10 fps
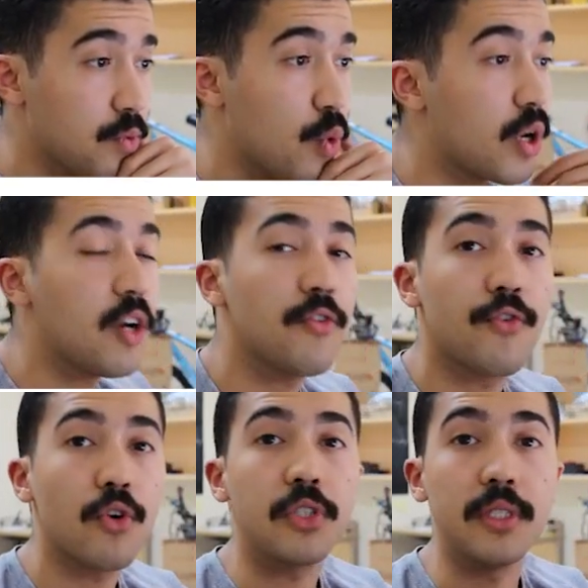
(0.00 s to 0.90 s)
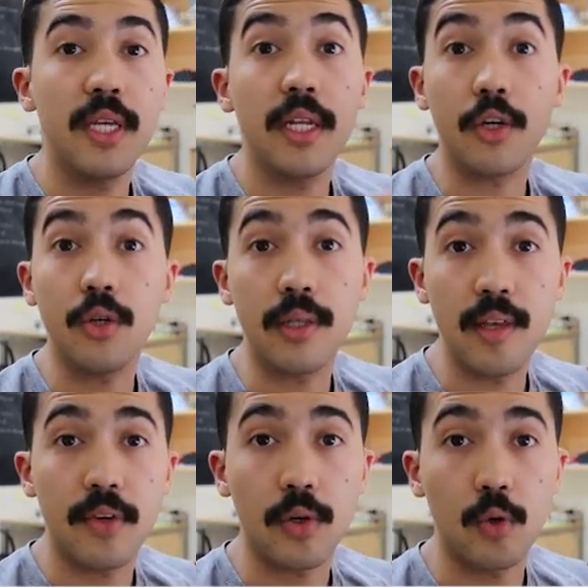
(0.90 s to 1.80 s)
we're going to first need a good
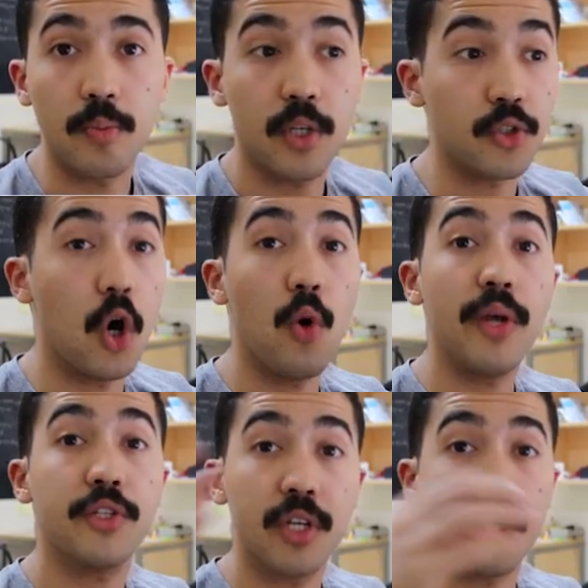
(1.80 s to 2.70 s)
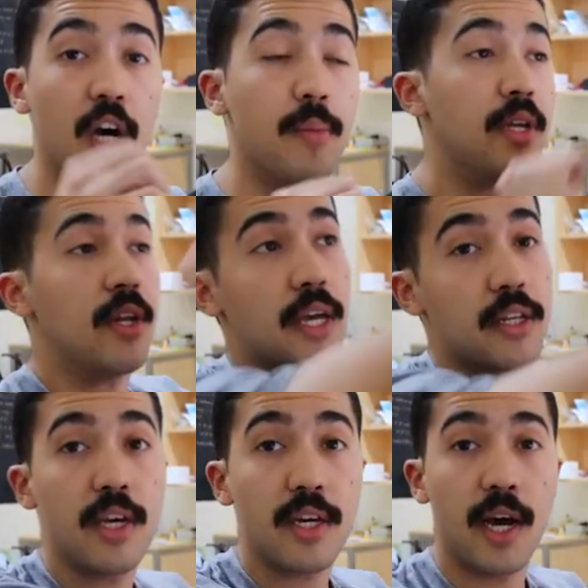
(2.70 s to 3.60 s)
leaving group, because OH can come in
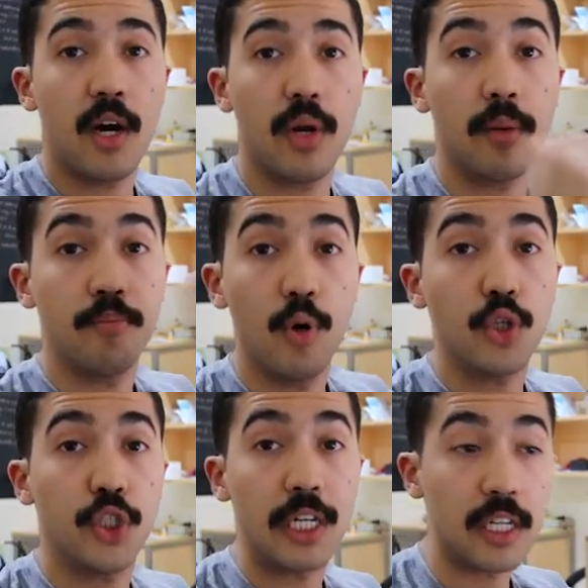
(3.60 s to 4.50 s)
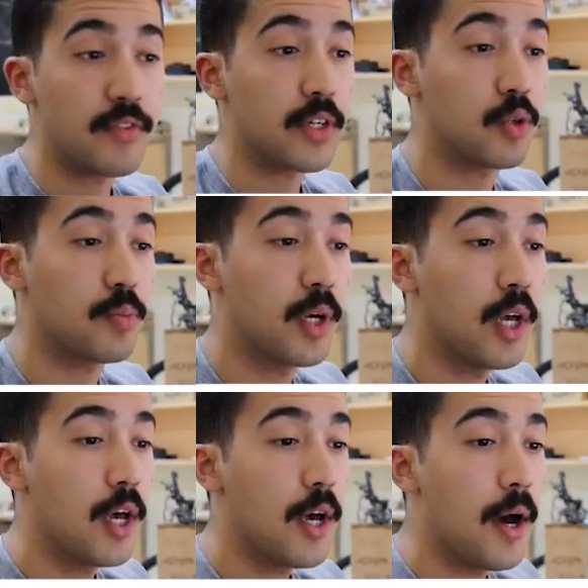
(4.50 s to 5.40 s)
and kick out and push a leaving group.
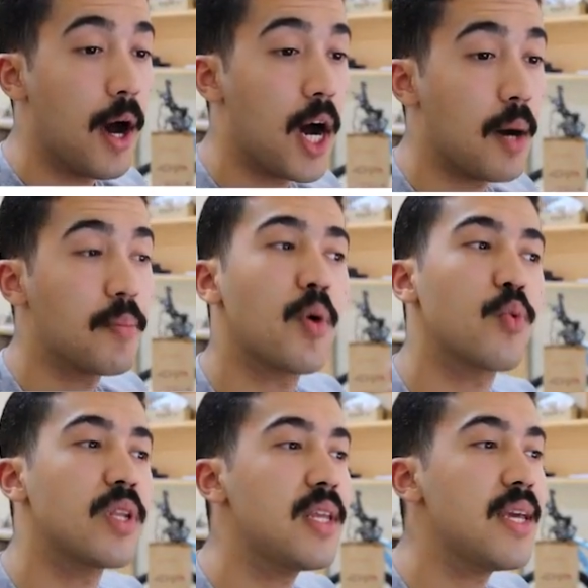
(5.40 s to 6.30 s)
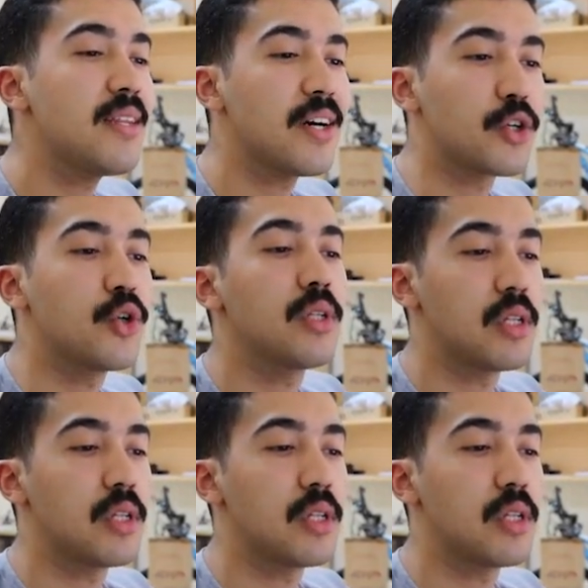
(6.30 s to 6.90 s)
But we need a good